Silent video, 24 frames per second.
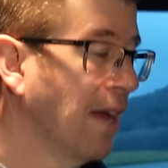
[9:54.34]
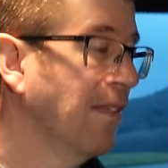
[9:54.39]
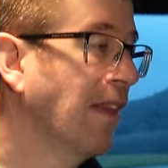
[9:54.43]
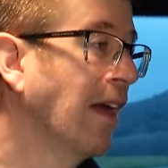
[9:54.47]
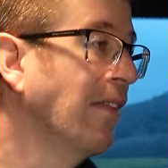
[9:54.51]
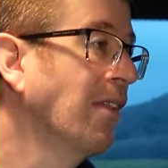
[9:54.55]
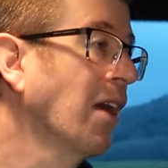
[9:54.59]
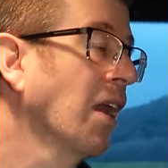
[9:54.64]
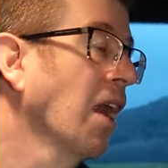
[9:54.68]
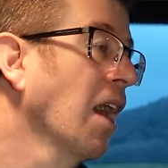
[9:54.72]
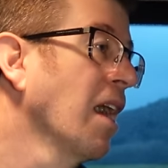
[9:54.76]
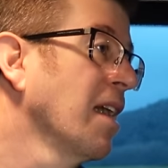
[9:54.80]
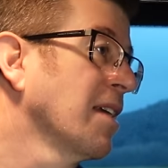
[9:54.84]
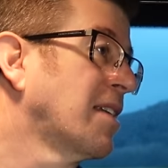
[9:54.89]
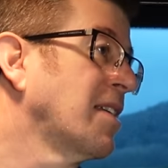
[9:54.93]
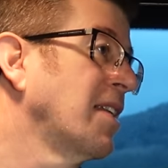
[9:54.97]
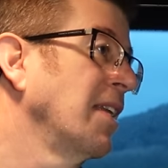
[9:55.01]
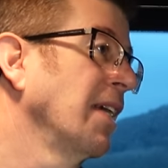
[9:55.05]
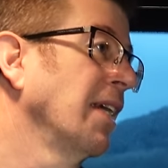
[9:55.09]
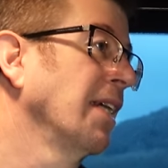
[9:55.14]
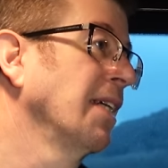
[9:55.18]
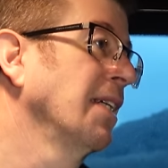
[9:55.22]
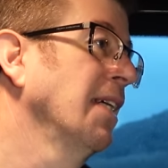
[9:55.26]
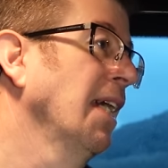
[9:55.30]
And then the last
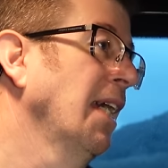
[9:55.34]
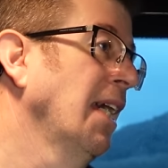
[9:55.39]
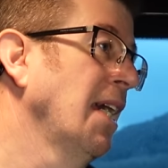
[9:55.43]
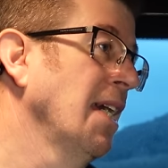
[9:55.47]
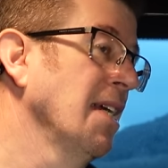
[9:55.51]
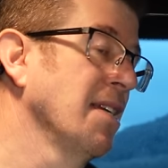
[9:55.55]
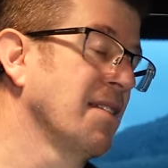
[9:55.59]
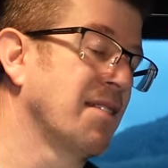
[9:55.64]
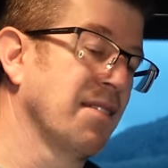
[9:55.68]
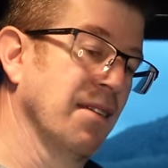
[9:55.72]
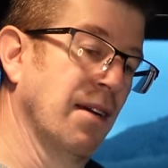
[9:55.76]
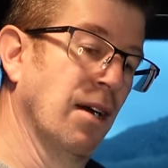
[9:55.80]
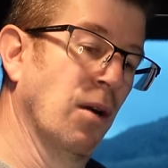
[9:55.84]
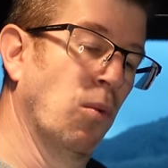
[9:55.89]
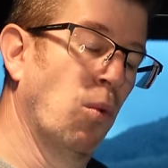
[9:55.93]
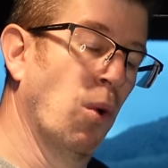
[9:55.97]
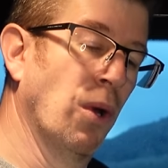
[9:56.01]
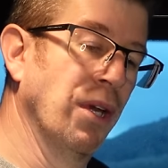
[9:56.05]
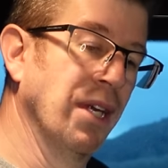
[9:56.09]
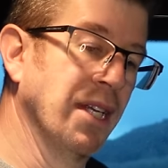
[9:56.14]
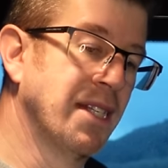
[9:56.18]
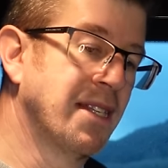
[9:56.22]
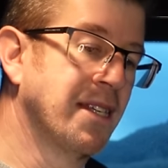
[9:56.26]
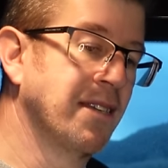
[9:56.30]
thing is I
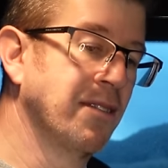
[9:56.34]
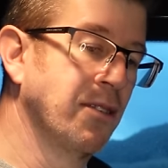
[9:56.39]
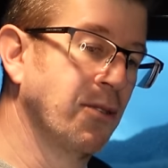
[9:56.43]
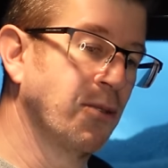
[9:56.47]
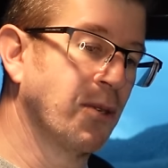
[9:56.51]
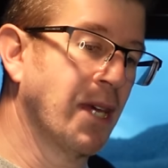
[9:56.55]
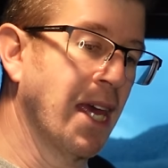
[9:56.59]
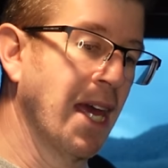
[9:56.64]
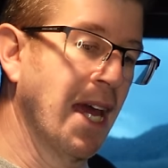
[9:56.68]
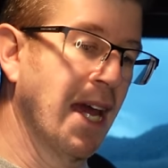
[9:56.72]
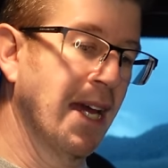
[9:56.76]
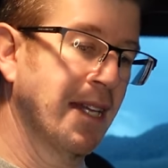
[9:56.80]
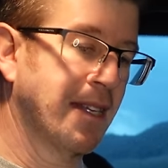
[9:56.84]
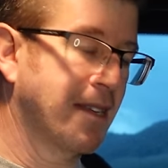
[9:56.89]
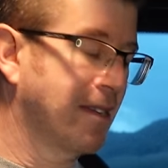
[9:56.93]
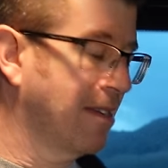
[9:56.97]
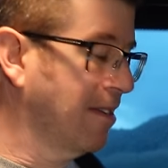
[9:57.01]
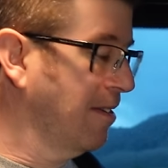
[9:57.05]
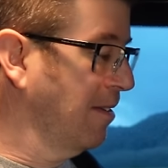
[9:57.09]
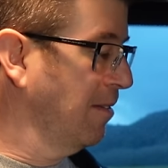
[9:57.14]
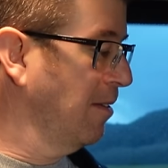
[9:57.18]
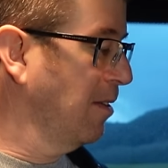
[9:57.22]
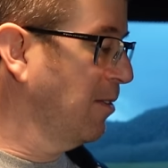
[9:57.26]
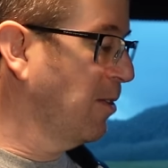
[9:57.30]
wanted to get
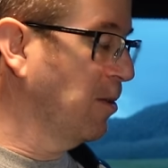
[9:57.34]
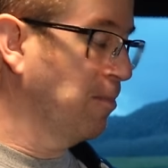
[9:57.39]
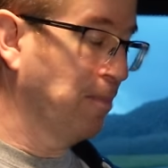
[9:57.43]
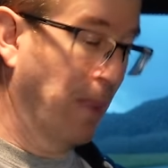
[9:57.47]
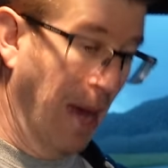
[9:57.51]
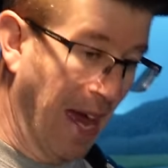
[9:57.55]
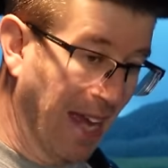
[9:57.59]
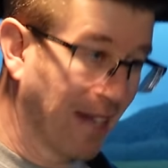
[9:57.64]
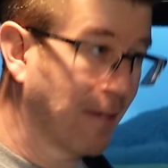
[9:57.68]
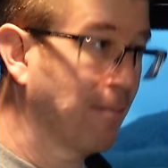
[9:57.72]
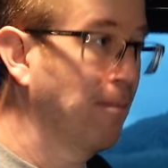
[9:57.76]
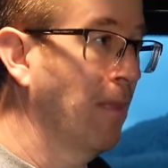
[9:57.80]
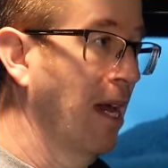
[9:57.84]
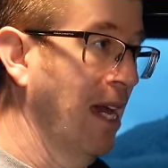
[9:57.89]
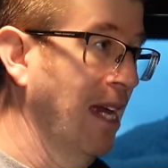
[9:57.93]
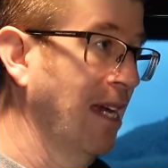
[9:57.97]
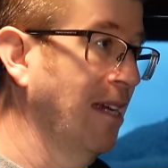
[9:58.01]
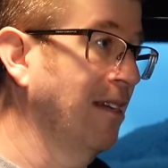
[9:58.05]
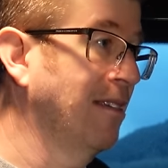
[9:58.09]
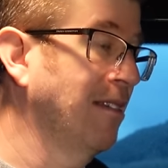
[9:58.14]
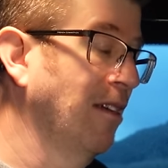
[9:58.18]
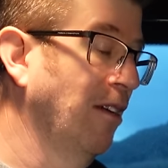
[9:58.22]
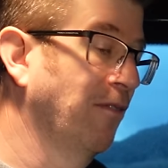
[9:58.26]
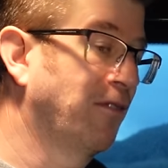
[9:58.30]
the bed
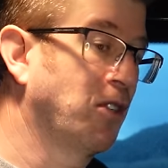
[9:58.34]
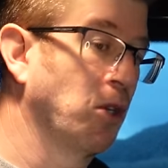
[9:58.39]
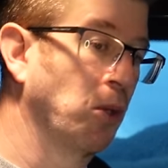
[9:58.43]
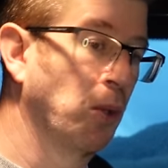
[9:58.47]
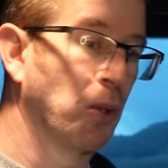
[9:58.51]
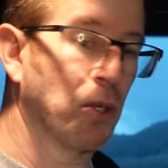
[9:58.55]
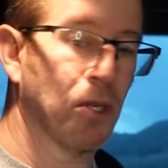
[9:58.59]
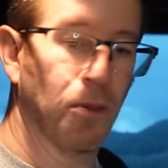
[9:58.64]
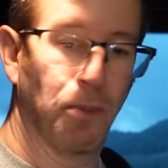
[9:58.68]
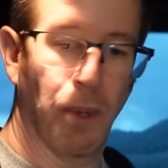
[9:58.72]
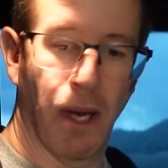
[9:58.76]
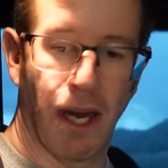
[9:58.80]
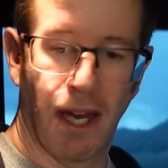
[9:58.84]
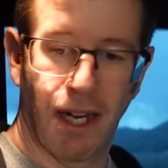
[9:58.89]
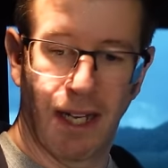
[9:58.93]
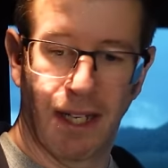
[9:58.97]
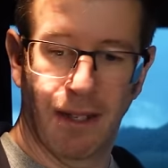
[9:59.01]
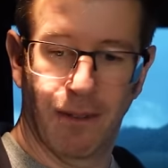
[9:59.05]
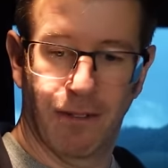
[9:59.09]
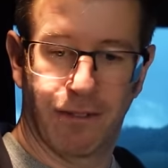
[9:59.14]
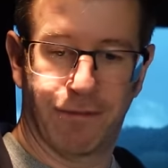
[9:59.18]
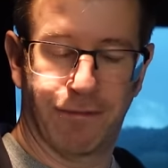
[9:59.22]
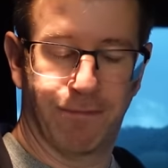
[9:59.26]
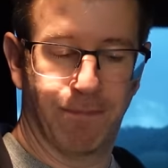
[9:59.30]
made. I've talked about
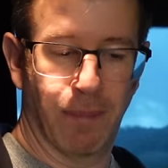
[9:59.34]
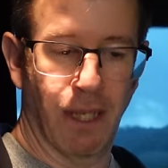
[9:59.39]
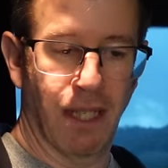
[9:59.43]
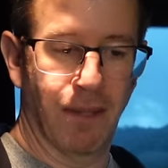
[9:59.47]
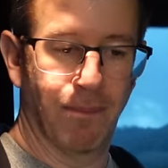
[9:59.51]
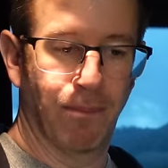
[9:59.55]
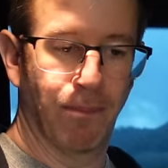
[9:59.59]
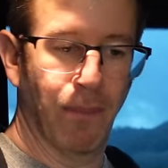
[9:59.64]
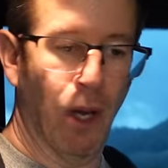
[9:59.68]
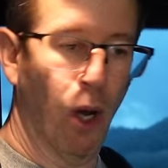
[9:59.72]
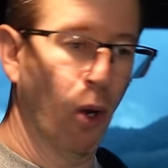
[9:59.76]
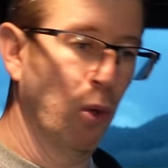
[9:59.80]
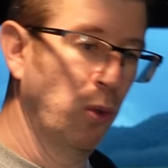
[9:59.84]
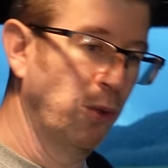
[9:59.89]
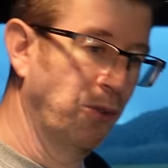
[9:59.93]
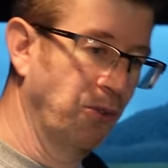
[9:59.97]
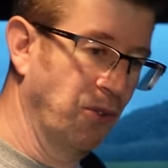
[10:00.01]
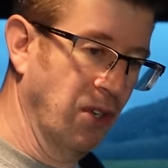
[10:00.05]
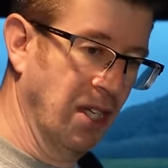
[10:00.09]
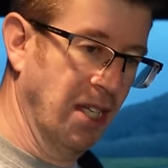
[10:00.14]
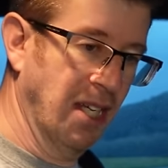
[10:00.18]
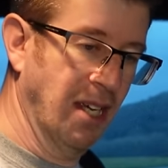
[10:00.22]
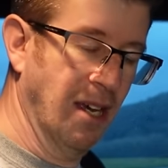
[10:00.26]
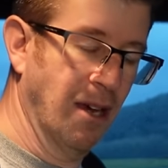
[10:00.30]
it in old
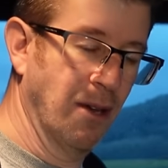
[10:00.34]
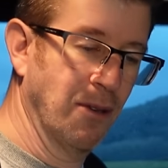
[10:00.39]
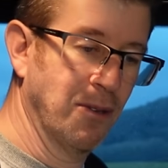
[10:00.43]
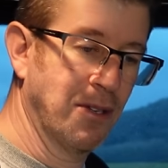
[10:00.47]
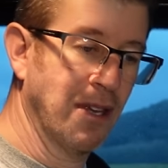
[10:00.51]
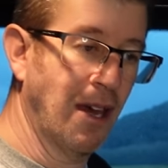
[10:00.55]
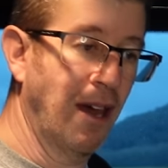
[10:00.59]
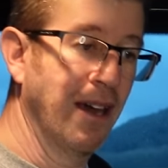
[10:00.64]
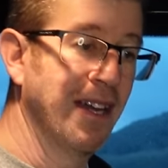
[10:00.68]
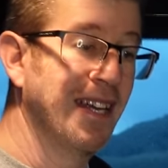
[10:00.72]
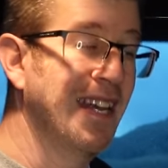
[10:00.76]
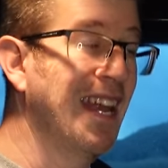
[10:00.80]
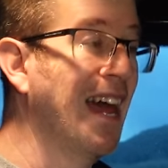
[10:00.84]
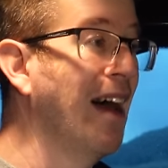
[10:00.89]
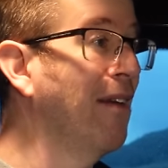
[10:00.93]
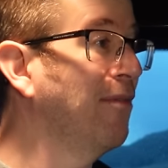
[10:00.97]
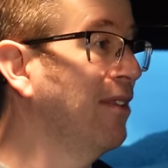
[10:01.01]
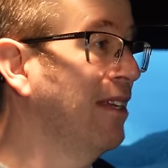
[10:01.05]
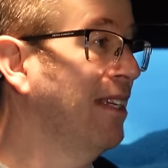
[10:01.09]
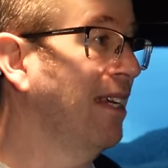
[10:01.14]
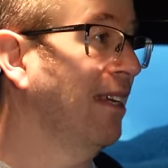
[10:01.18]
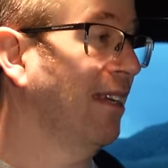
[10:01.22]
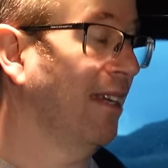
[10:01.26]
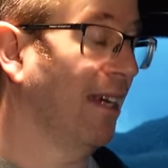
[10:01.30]
videos. I never
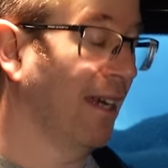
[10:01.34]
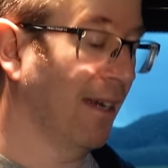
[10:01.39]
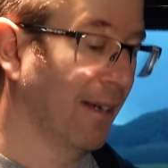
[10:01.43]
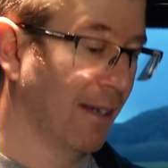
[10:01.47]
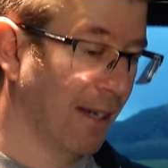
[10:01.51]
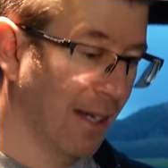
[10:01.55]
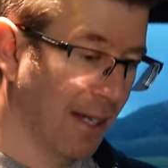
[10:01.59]
did it.